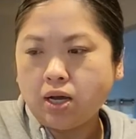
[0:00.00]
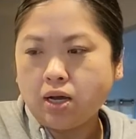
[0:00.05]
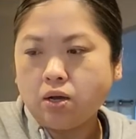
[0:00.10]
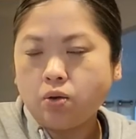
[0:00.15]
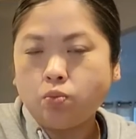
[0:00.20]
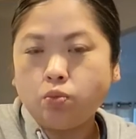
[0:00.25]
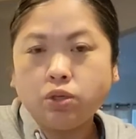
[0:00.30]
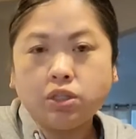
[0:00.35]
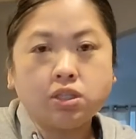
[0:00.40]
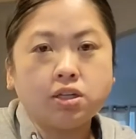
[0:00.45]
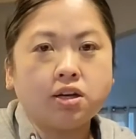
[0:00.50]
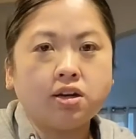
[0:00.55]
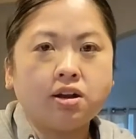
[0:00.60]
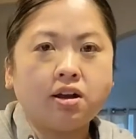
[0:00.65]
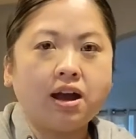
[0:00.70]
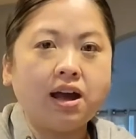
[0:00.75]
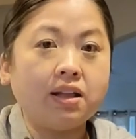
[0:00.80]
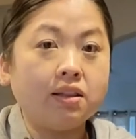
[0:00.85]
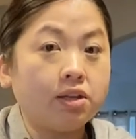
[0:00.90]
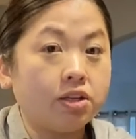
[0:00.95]
Uh, we
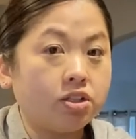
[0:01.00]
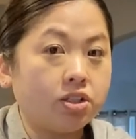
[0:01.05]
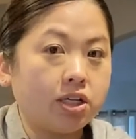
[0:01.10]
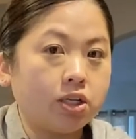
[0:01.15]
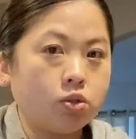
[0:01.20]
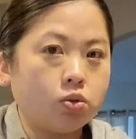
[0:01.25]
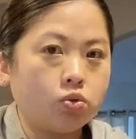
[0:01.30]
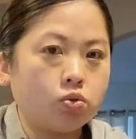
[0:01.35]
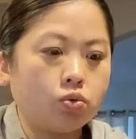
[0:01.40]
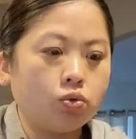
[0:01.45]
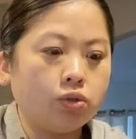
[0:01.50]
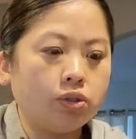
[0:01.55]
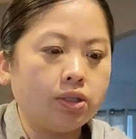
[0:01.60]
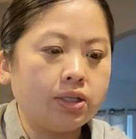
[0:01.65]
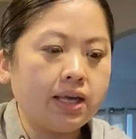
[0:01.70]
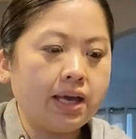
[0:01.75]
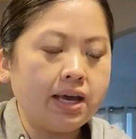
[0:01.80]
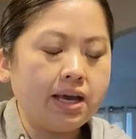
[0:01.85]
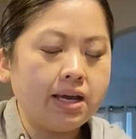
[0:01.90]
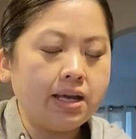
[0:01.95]
started hot lunch at school
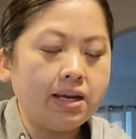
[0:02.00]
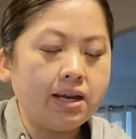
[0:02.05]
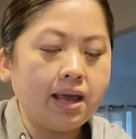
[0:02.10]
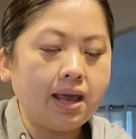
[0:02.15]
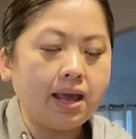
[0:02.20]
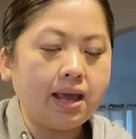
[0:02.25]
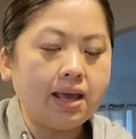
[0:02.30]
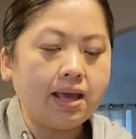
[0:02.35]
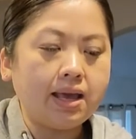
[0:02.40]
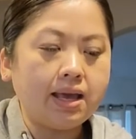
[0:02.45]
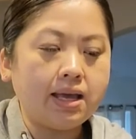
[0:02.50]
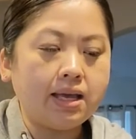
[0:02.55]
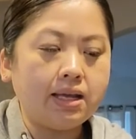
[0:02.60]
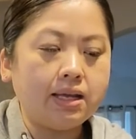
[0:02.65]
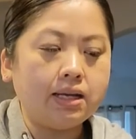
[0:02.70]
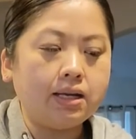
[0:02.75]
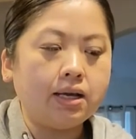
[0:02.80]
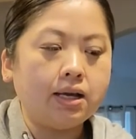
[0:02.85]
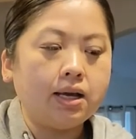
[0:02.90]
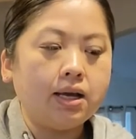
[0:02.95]
again,
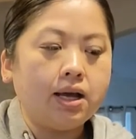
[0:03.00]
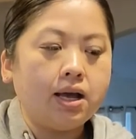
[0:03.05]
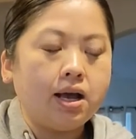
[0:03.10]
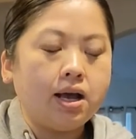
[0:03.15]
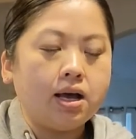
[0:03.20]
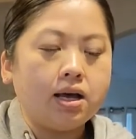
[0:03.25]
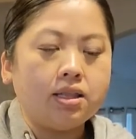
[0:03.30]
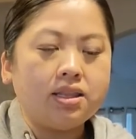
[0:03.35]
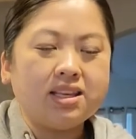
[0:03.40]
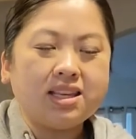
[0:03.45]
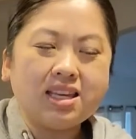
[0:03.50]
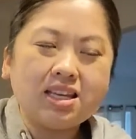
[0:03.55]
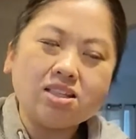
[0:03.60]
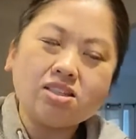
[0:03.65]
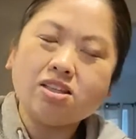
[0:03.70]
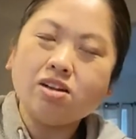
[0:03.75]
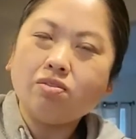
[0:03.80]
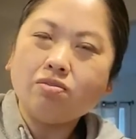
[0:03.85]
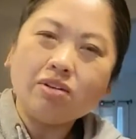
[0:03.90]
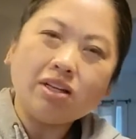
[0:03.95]
and uh, the
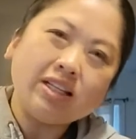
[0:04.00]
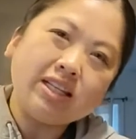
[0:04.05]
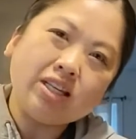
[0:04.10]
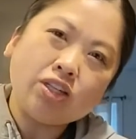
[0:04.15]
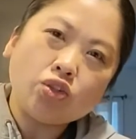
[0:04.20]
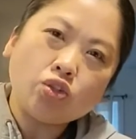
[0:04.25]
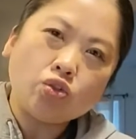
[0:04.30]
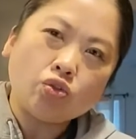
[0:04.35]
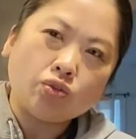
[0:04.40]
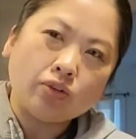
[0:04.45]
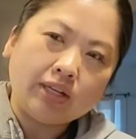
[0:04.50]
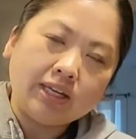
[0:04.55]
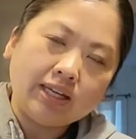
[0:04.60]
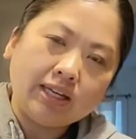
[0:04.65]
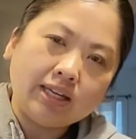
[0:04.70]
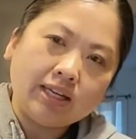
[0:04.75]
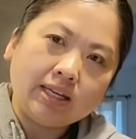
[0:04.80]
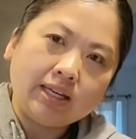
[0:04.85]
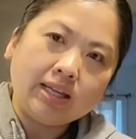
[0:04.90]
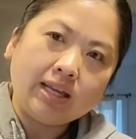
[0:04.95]
kids don't really enjoy
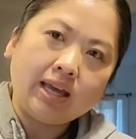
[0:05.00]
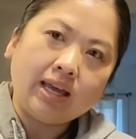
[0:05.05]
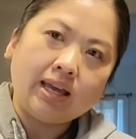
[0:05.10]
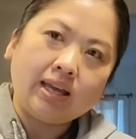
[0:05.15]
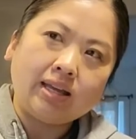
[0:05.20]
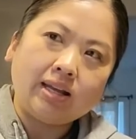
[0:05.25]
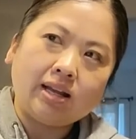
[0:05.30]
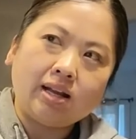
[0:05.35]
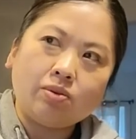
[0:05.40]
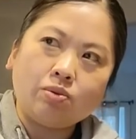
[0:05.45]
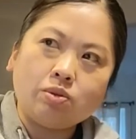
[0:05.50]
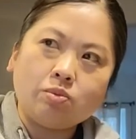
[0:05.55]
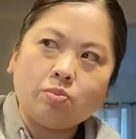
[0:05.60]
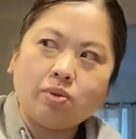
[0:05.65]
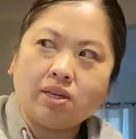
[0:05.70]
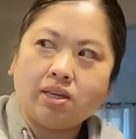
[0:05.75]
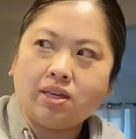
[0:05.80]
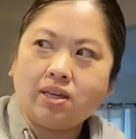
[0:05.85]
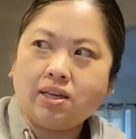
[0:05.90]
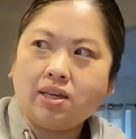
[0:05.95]
it. And I was
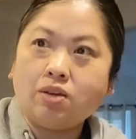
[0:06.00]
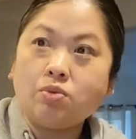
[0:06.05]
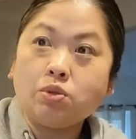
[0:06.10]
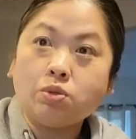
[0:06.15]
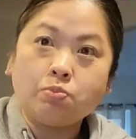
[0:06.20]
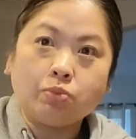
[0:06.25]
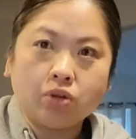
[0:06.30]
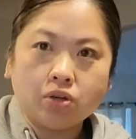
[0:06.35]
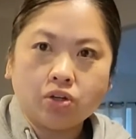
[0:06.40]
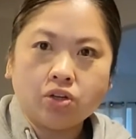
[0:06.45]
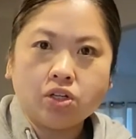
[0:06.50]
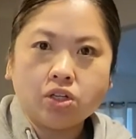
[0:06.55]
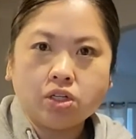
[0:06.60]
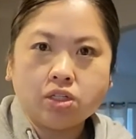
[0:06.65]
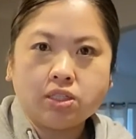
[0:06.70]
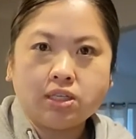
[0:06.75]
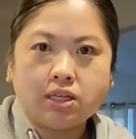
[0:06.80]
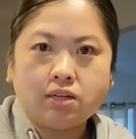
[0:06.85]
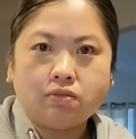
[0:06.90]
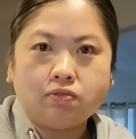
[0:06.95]
picking, it was
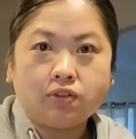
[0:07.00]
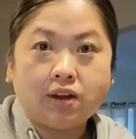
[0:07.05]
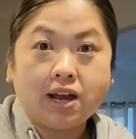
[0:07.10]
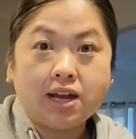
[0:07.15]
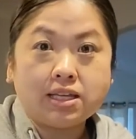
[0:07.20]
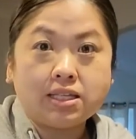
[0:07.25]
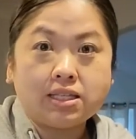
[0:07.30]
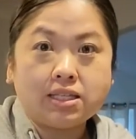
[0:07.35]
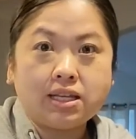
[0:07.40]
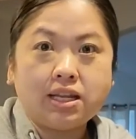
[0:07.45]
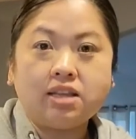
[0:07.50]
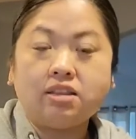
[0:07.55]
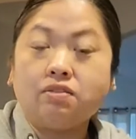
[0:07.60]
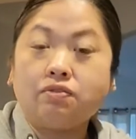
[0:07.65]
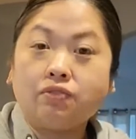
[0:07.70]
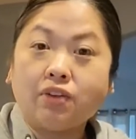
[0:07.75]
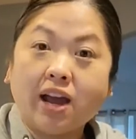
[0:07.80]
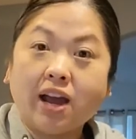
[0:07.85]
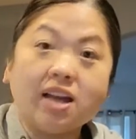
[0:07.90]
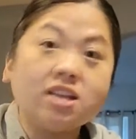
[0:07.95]
burgers and fries today, and the
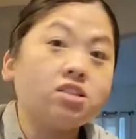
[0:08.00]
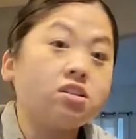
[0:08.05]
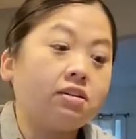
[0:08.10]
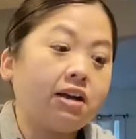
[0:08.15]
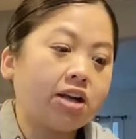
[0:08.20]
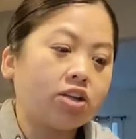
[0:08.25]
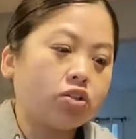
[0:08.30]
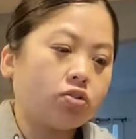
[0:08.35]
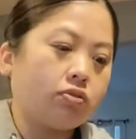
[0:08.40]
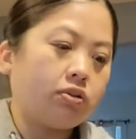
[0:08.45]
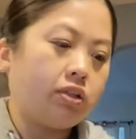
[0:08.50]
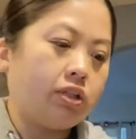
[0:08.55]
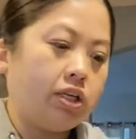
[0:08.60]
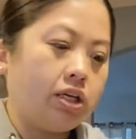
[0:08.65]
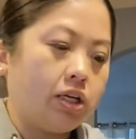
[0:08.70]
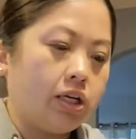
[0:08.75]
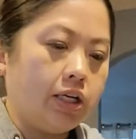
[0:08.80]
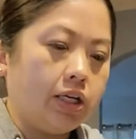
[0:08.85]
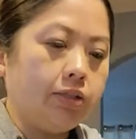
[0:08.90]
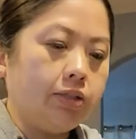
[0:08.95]
fries are actually really
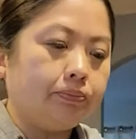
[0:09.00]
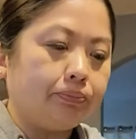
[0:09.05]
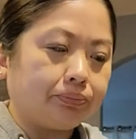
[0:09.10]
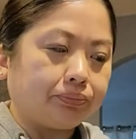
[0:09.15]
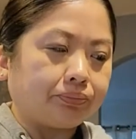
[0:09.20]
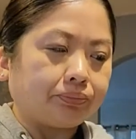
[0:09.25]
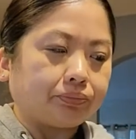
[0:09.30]
good.